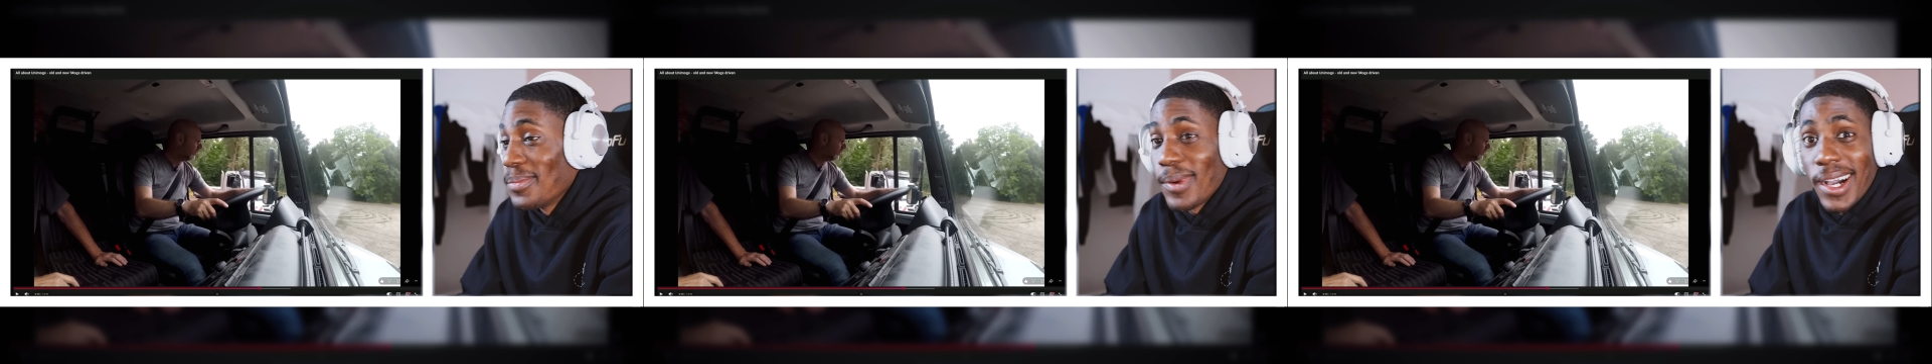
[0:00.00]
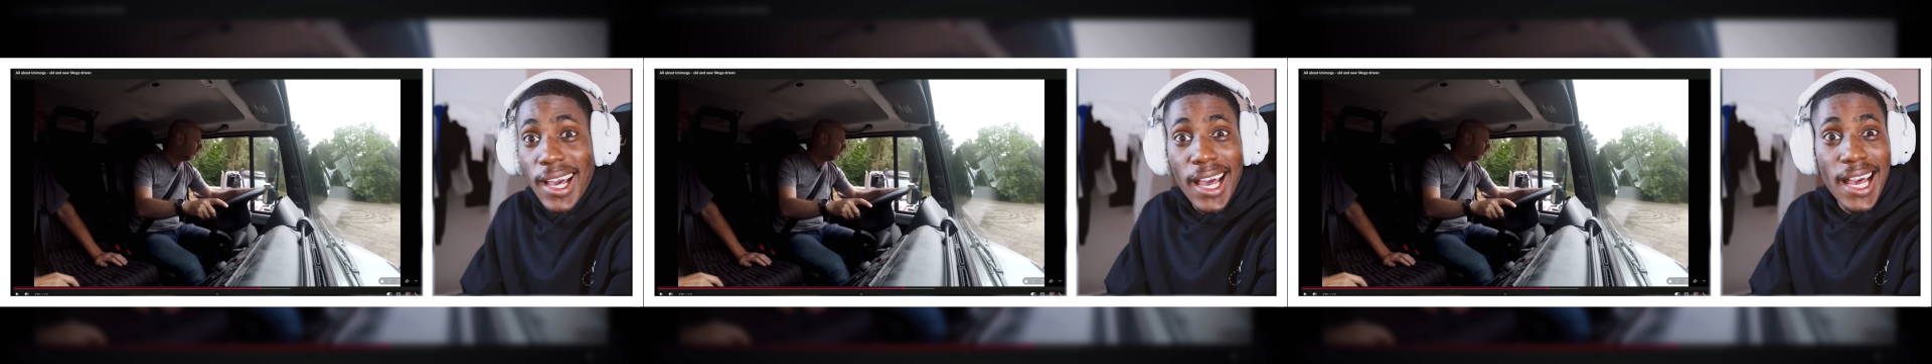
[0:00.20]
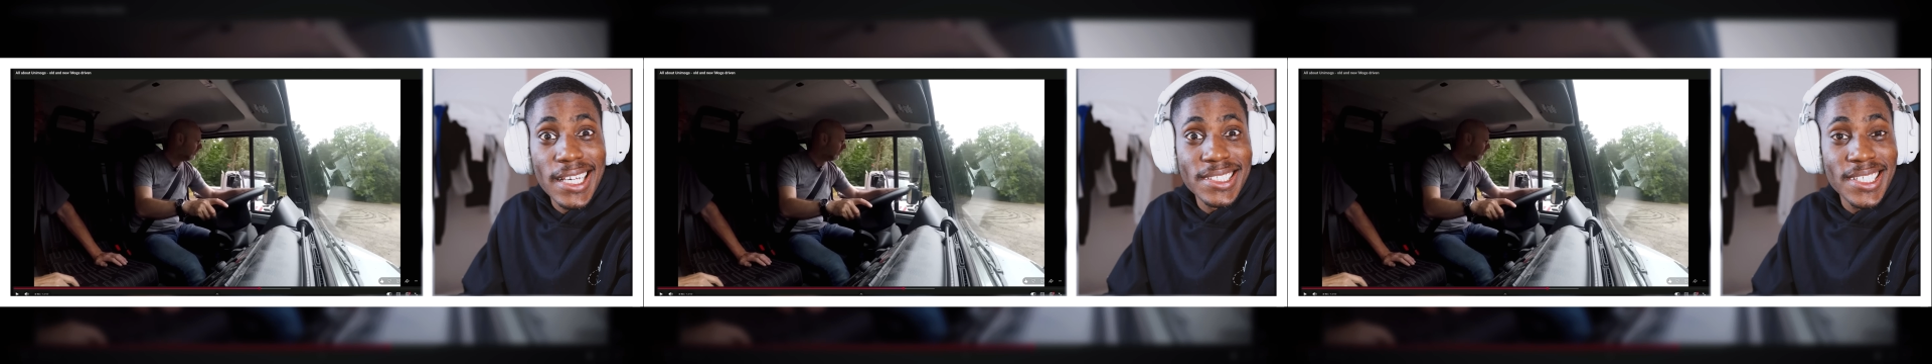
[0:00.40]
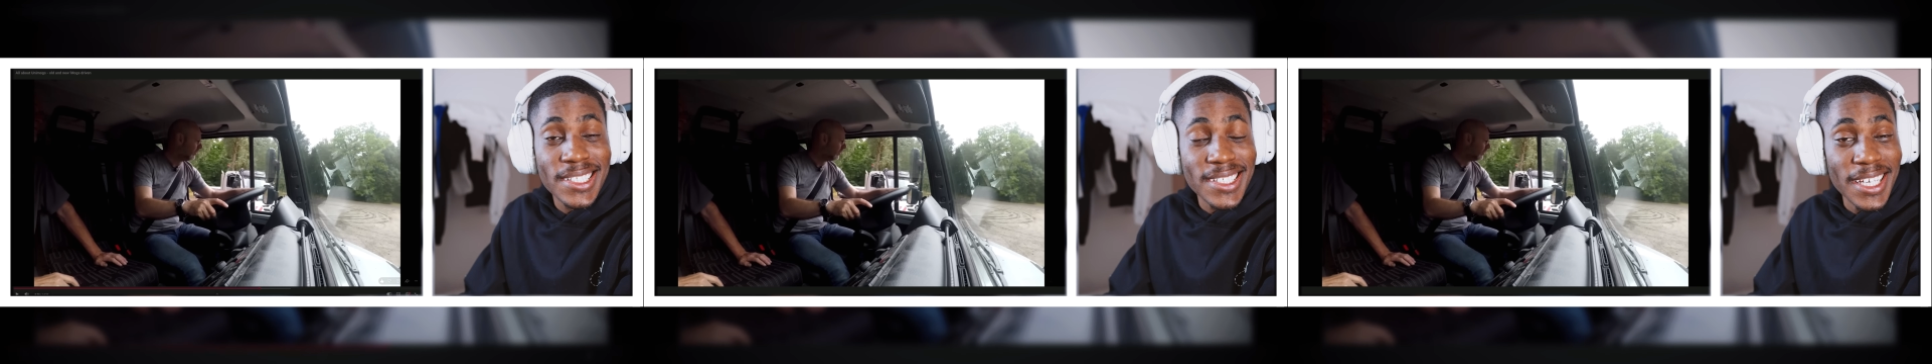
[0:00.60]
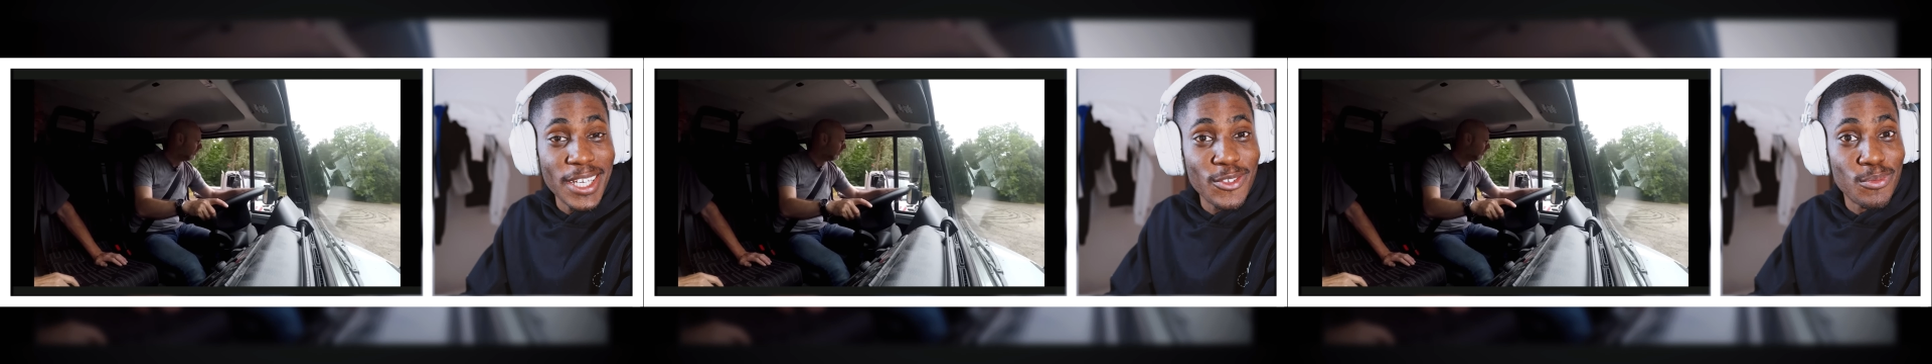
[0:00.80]
my eyes
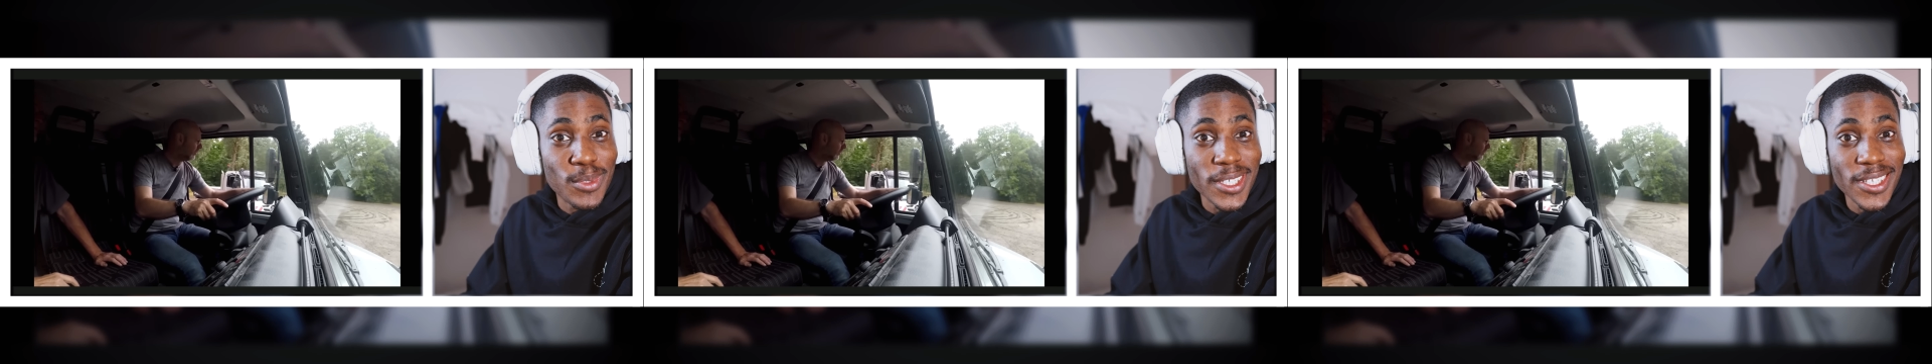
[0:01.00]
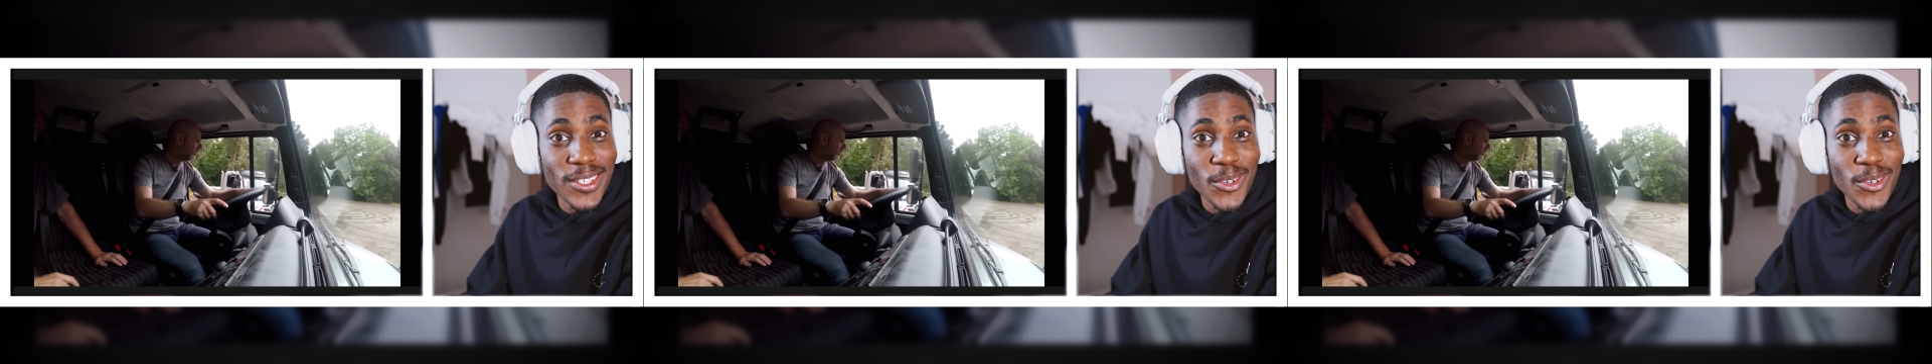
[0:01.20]
deceive me?